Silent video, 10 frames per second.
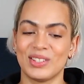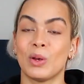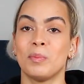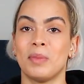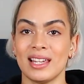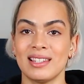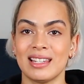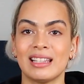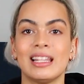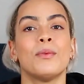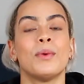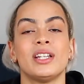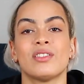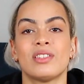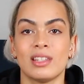So basically, when
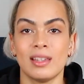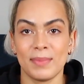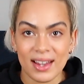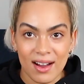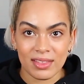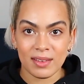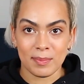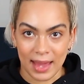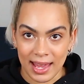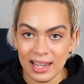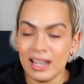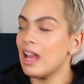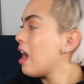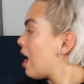you're sleeping on the bed,